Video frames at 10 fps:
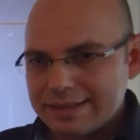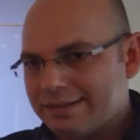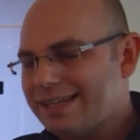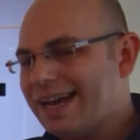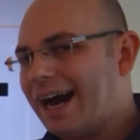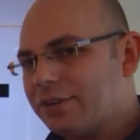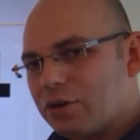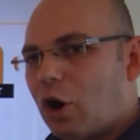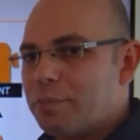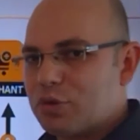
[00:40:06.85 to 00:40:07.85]
The
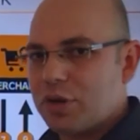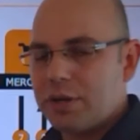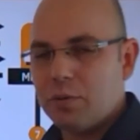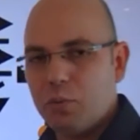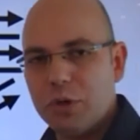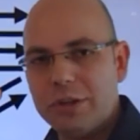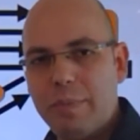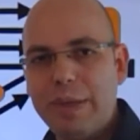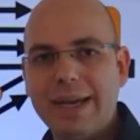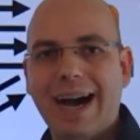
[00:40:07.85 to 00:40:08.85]
other option would
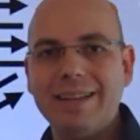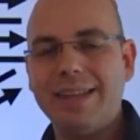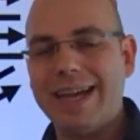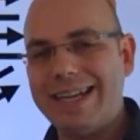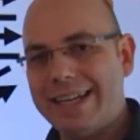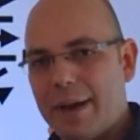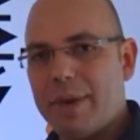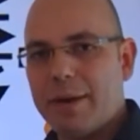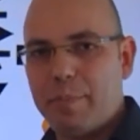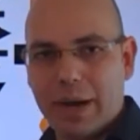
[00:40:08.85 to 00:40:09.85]
be a
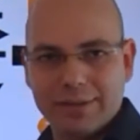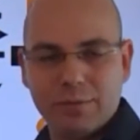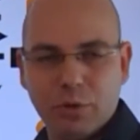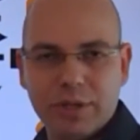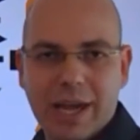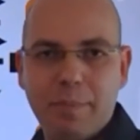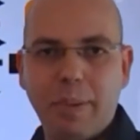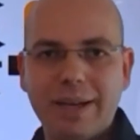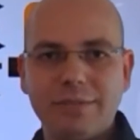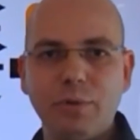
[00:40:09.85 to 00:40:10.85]
dynamic password, a
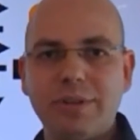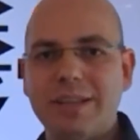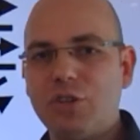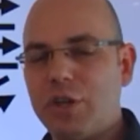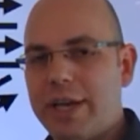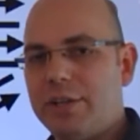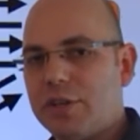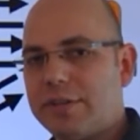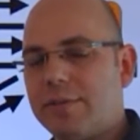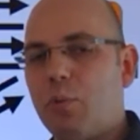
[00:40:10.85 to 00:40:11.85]
password that
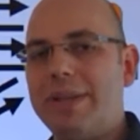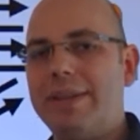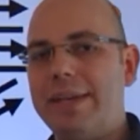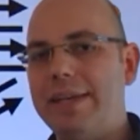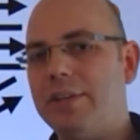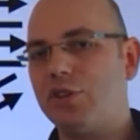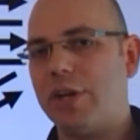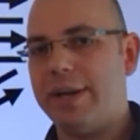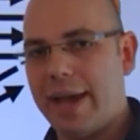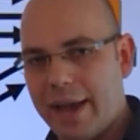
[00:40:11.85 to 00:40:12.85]
changes with
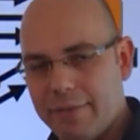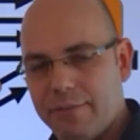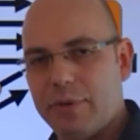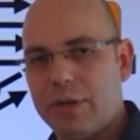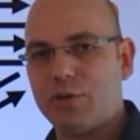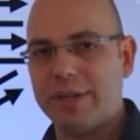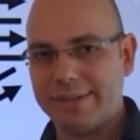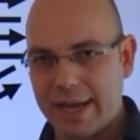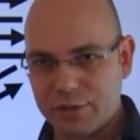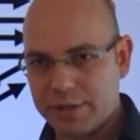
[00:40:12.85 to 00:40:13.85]
each and every
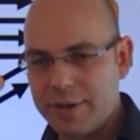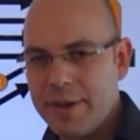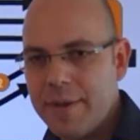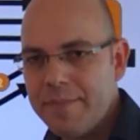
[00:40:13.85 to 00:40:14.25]
transaction.